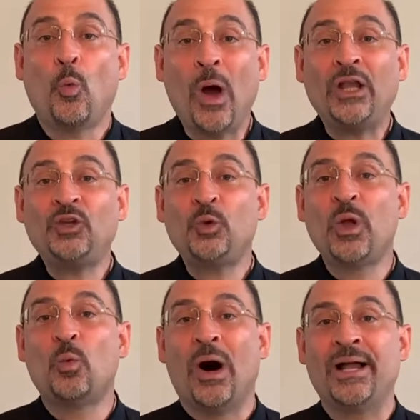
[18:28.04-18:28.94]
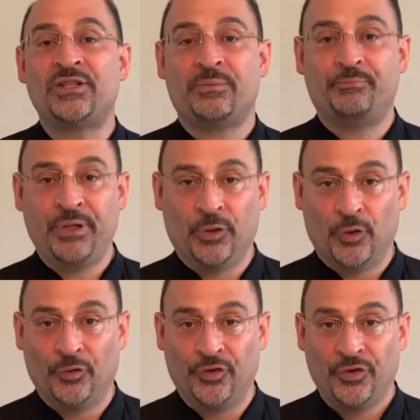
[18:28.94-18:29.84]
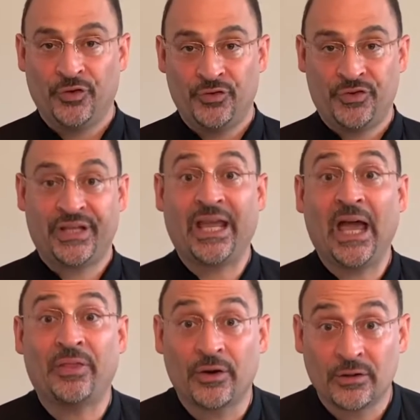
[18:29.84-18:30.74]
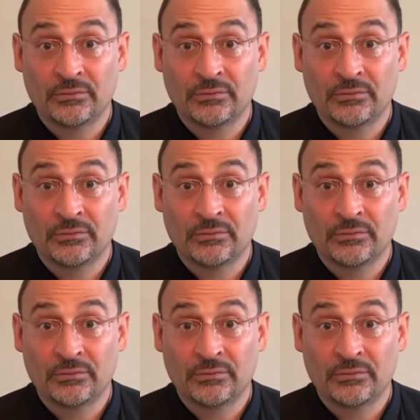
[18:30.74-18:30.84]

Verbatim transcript: what do we want to build together?